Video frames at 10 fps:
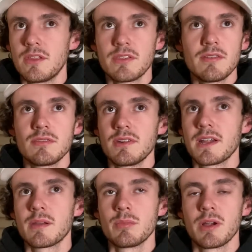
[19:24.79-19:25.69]
Those have a very
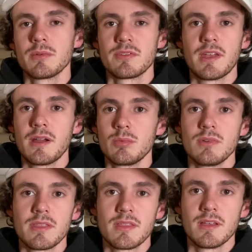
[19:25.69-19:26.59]
comparable setup
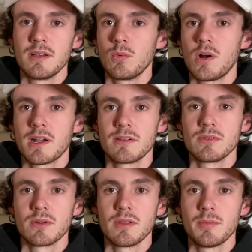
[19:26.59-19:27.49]
with a walkout
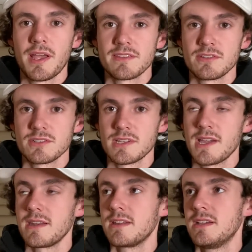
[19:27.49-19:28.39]
door on the passenger side.